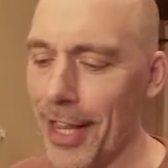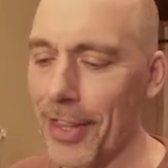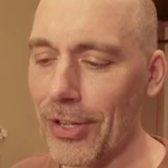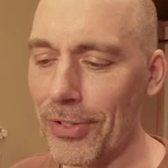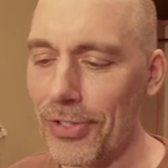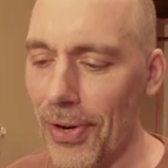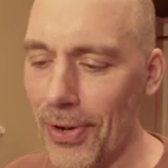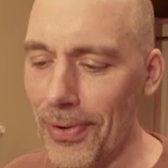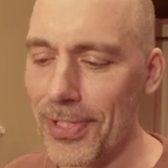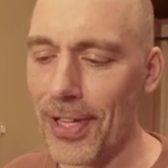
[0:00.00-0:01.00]
The
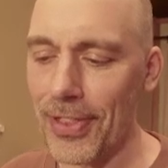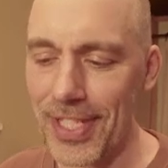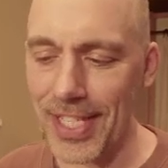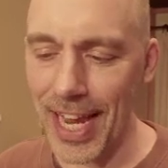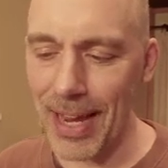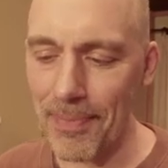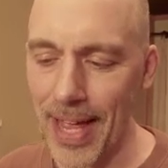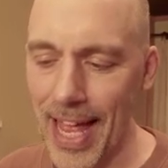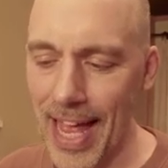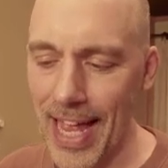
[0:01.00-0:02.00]
controls are the same
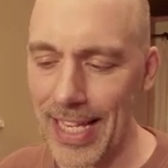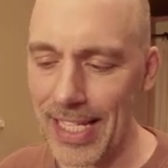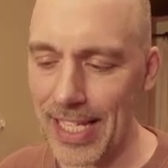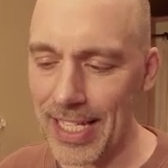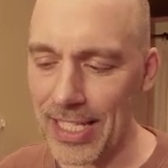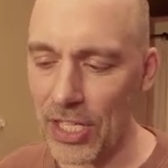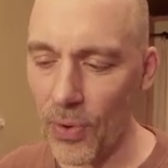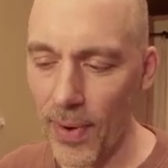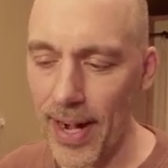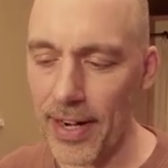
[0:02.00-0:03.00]
as in
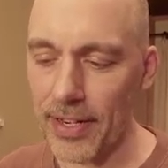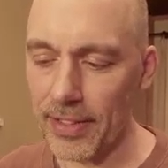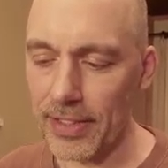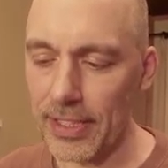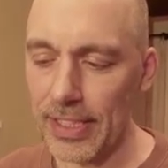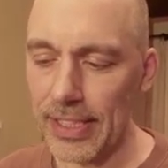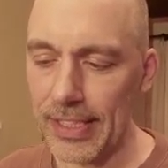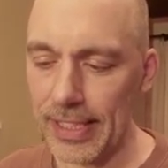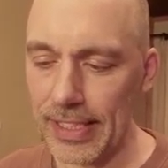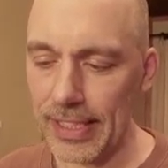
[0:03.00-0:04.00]
Square.
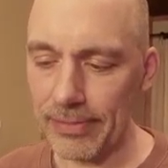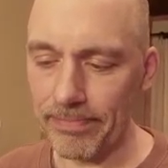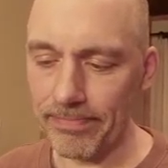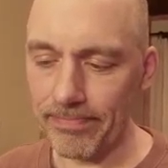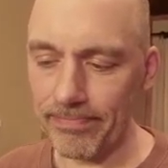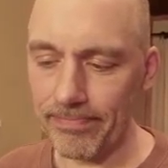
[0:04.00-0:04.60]
And